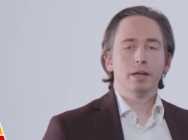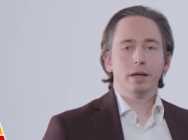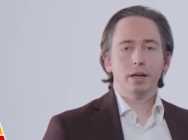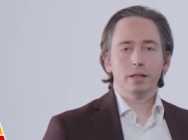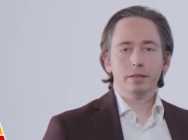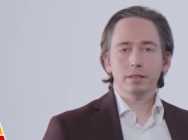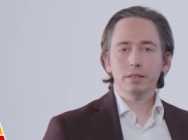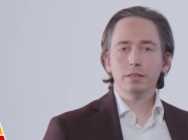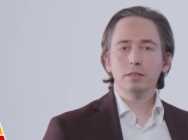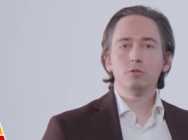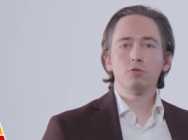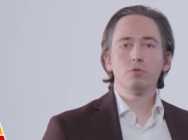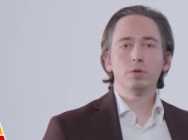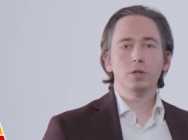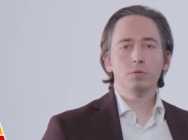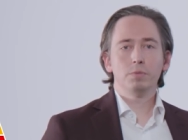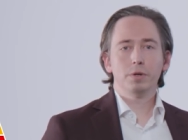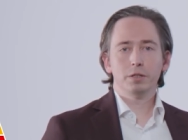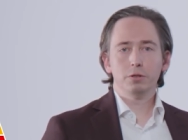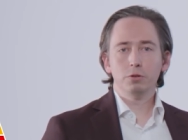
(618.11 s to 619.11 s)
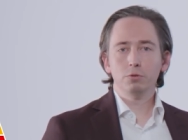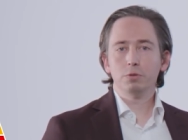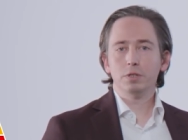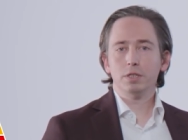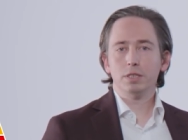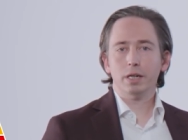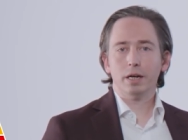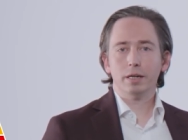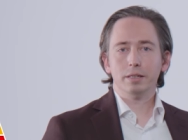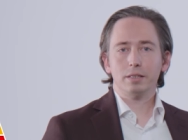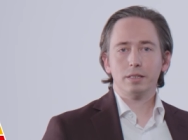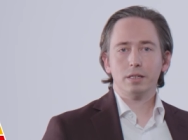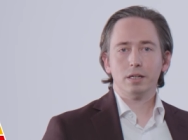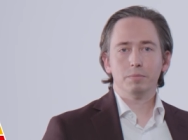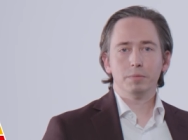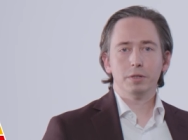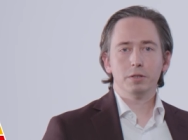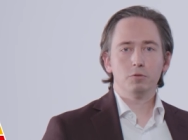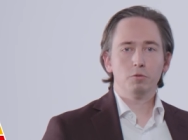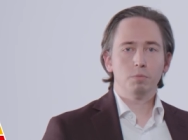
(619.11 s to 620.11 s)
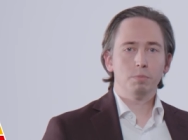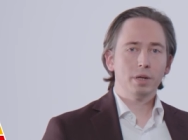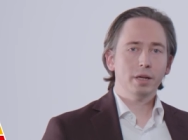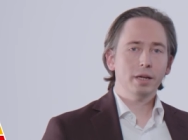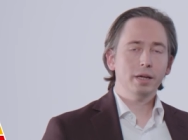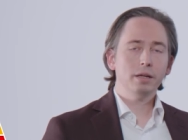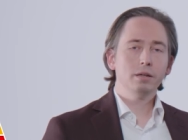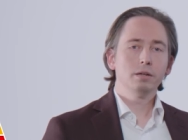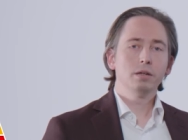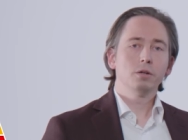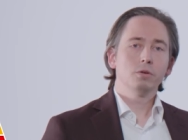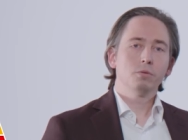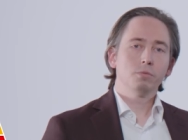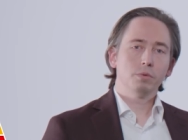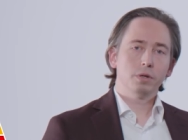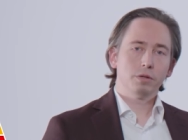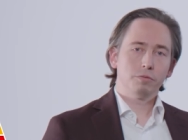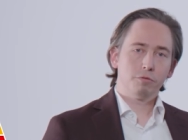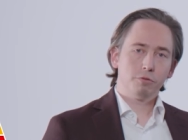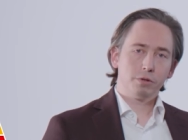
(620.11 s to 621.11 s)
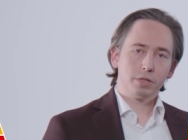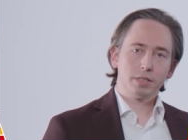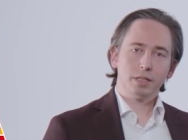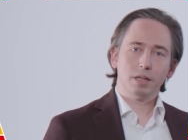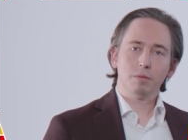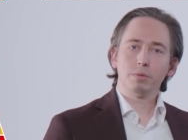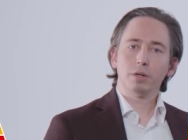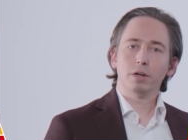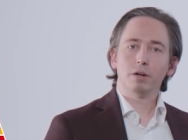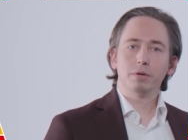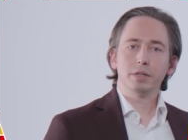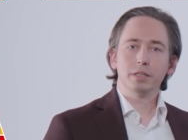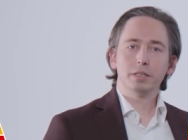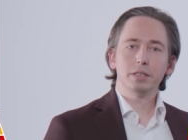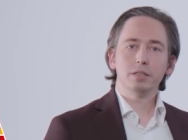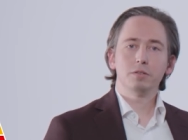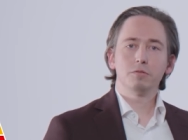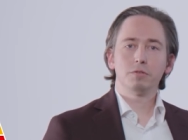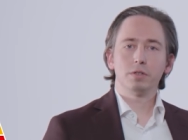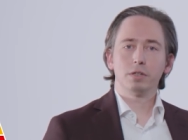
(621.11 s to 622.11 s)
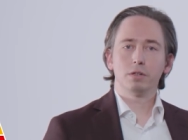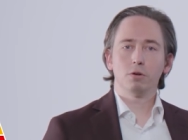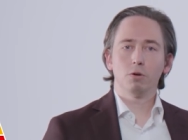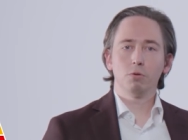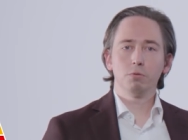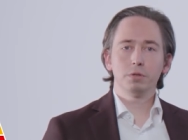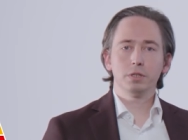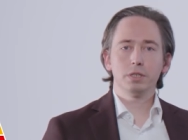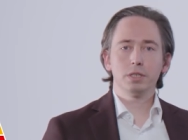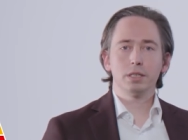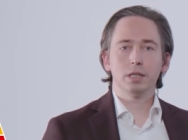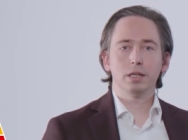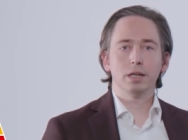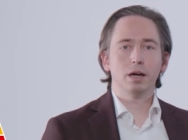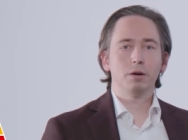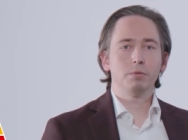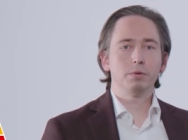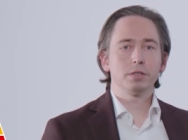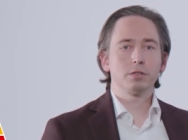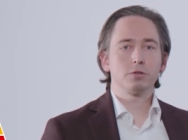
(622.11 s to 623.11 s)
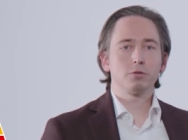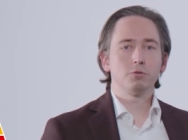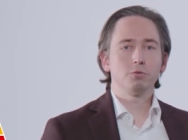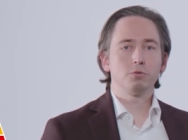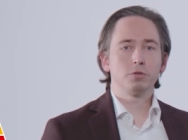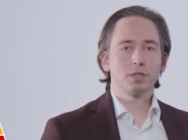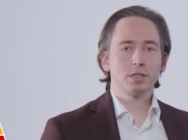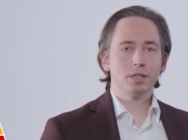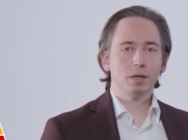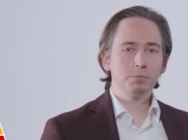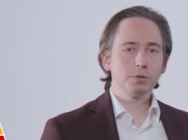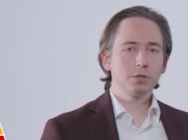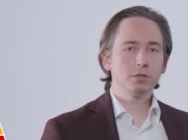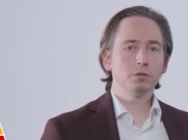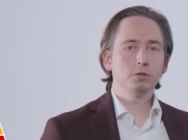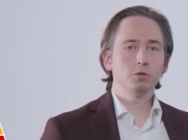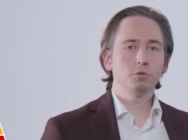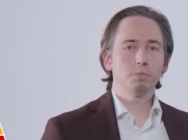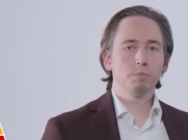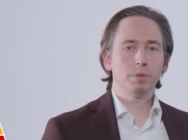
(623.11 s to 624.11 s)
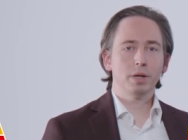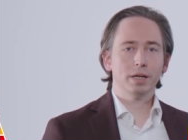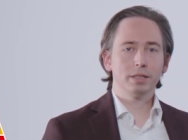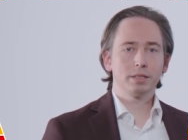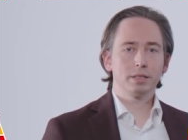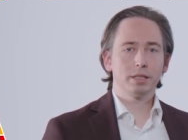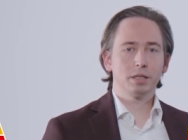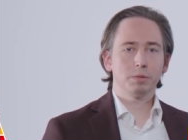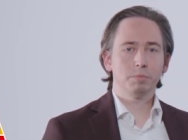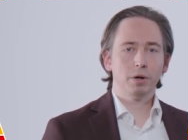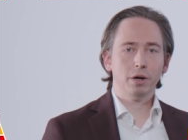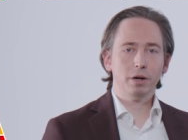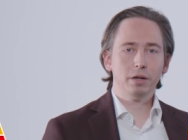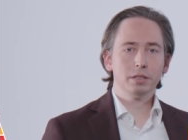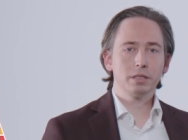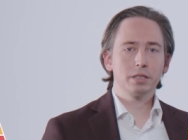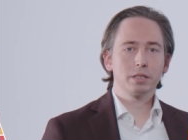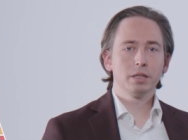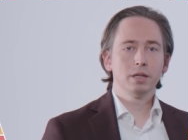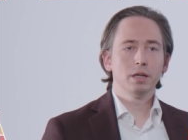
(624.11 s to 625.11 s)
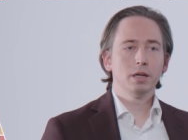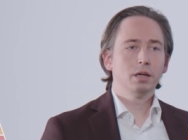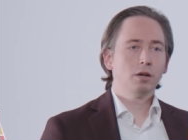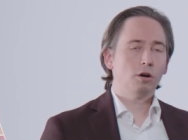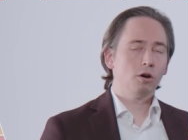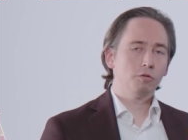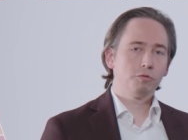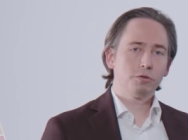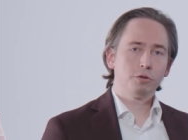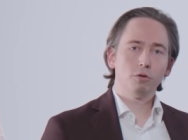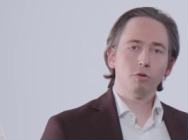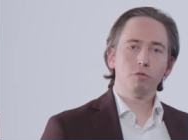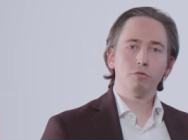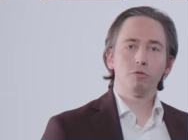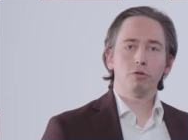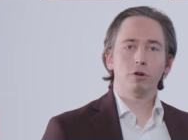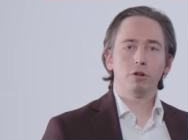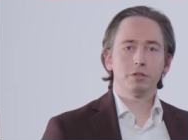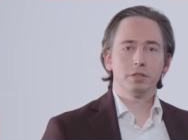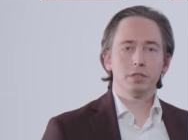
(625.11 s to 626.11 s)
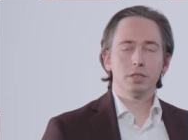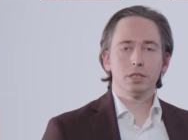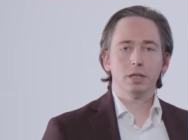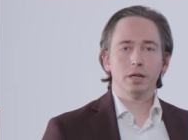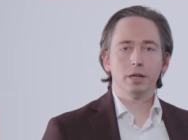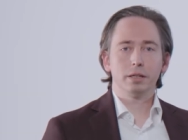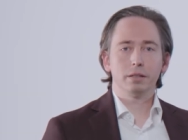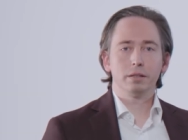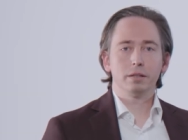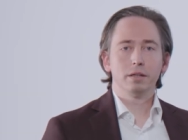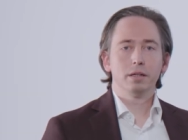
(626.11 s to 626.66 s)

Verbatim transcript: And this is really where new designs come into play, where, for example, our adhesives and coatings allow us to substitute plastic parts of an overall design,